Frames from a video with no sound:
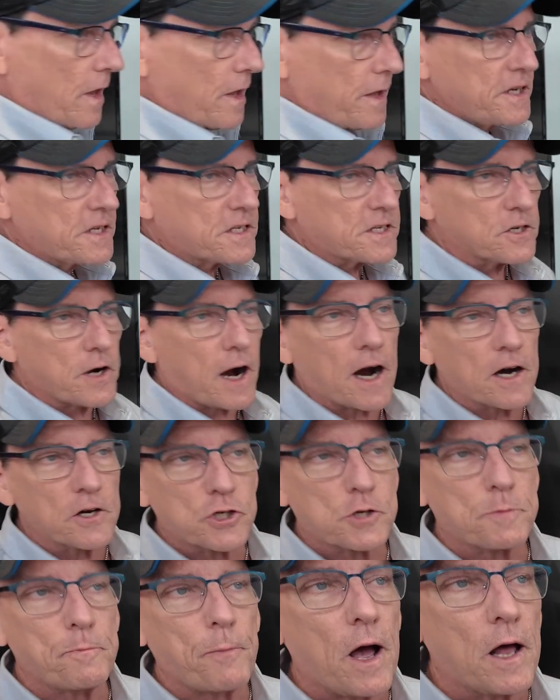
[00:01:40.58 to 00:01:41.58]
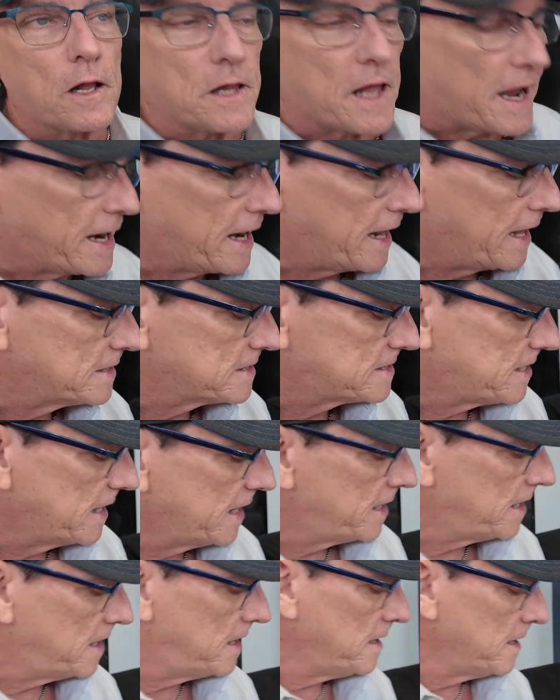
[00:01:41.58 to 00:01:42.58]
is our spotlight
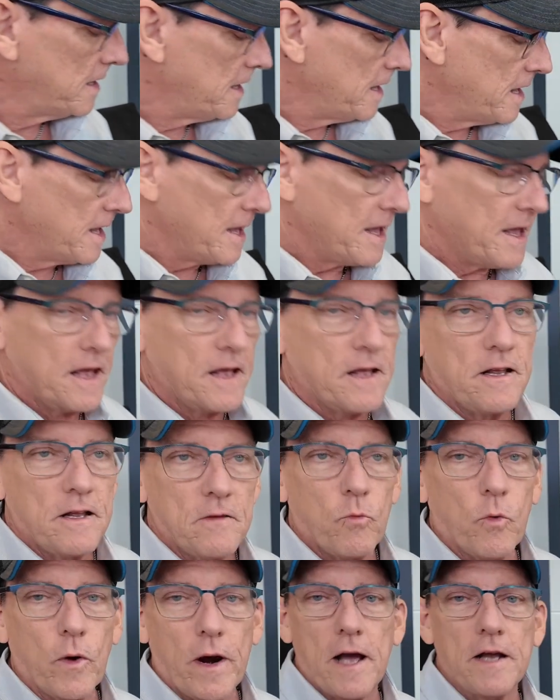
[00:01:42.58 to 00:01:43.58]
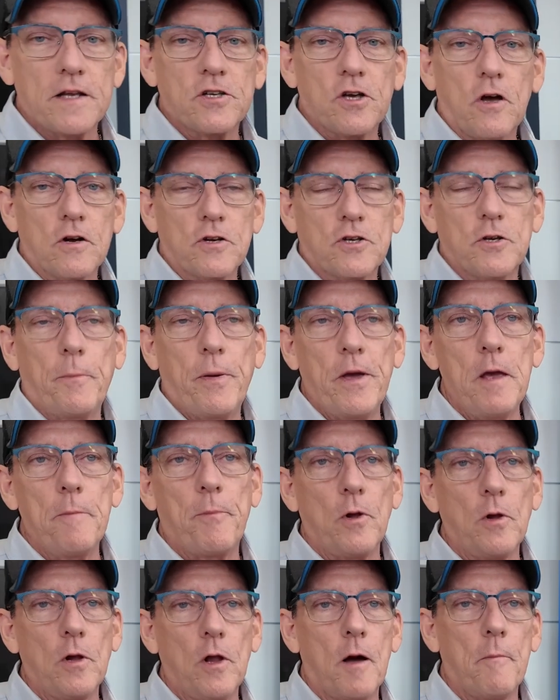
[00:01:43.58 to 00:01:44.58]
antenna. When I talk to
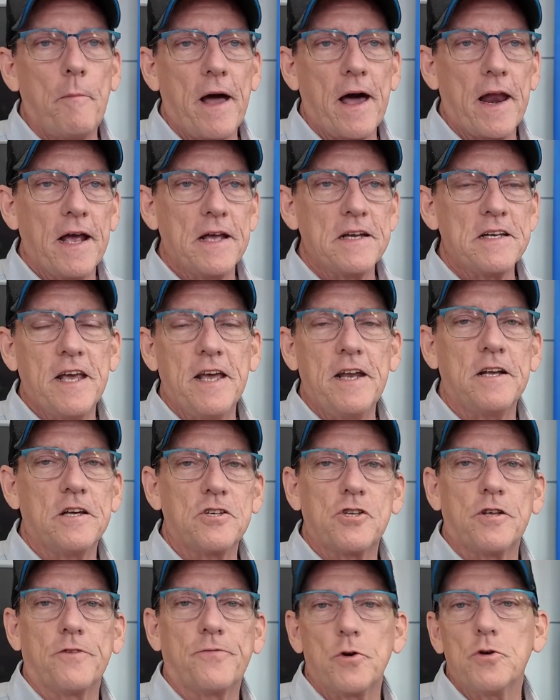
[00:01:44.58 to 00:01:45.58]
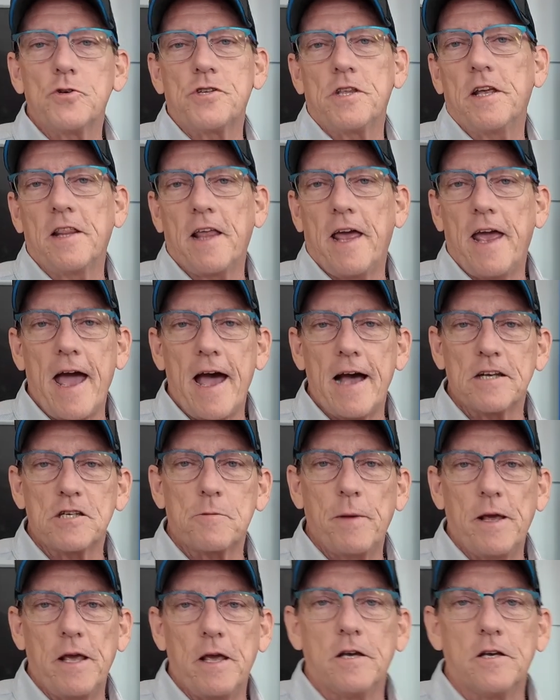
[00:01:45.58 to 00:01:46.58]
people about antennas, the first thing they
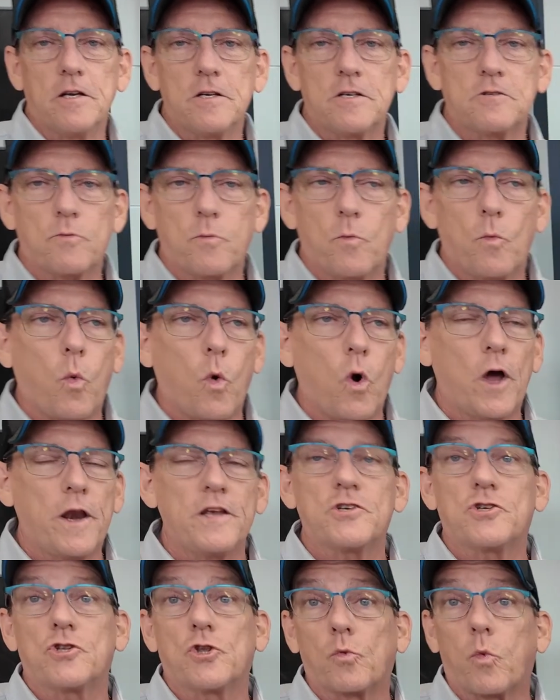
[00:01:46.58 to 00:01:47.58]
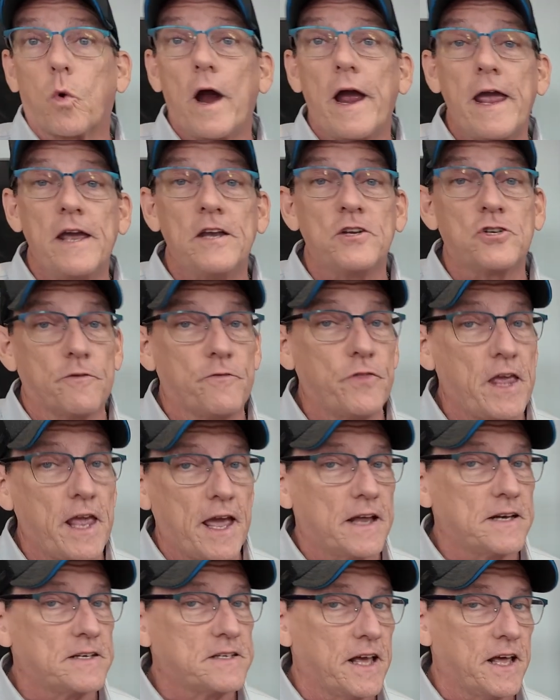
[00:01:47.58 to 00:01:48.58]
ask me is, what is the range of
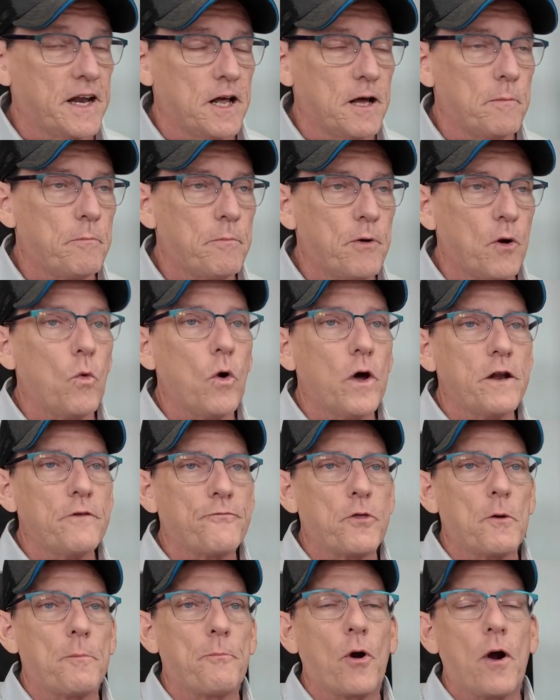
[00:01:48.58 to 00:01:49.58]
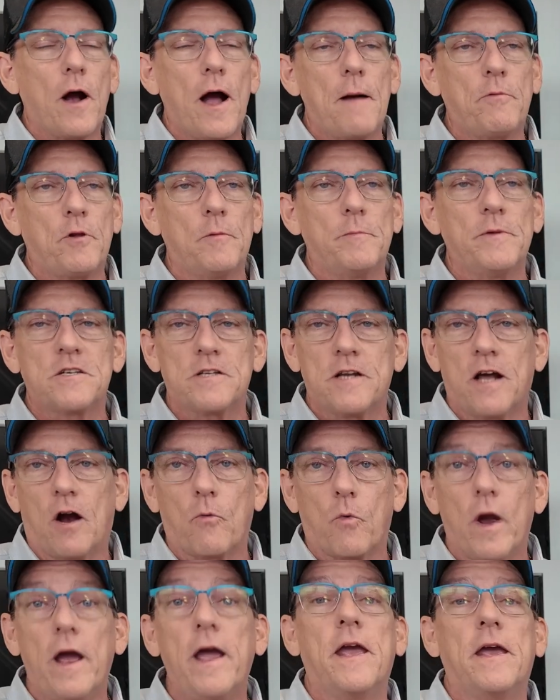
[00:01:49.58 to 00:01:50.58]
the antenna? But what if the problem is
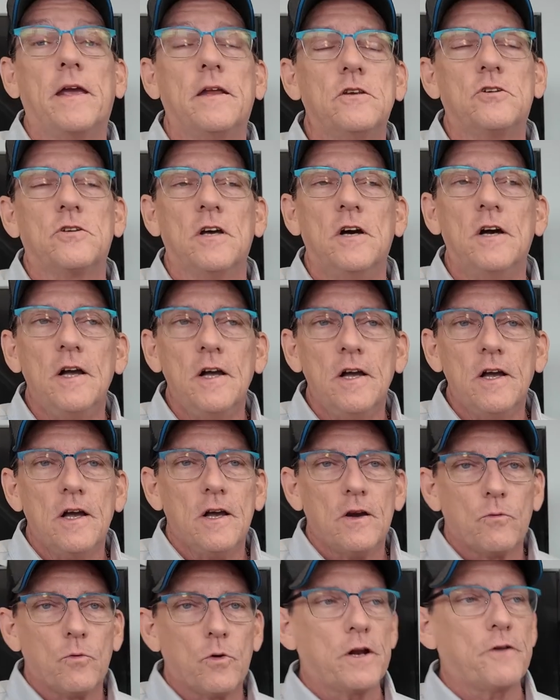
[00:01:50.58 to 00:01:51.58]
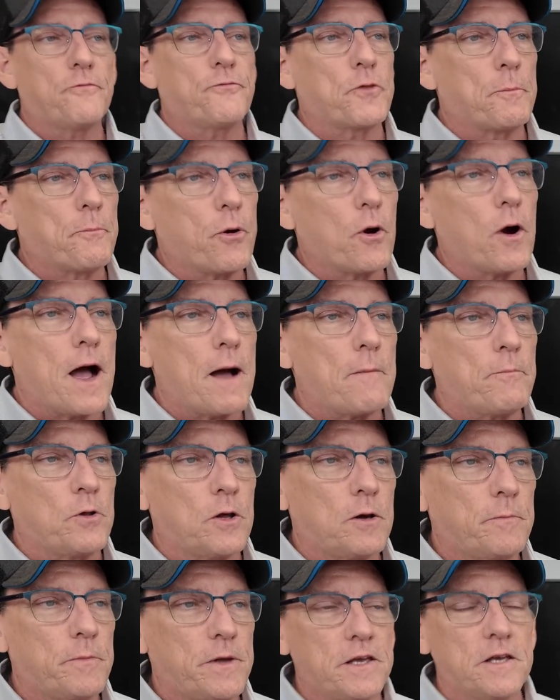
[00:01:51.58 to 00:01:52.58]
not range? What if the
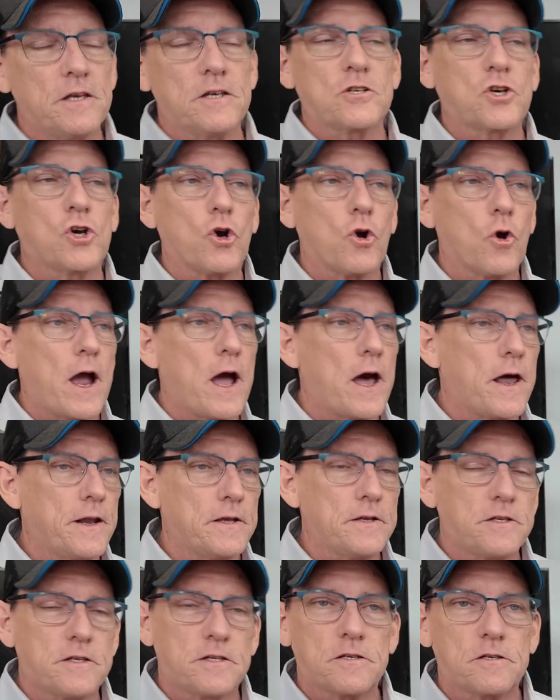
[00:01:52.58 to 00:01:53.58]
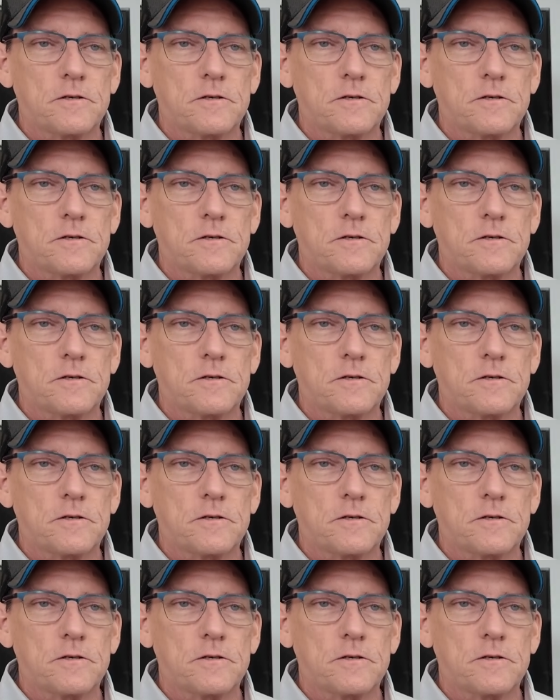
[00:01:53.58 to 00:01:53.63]
problem is crowded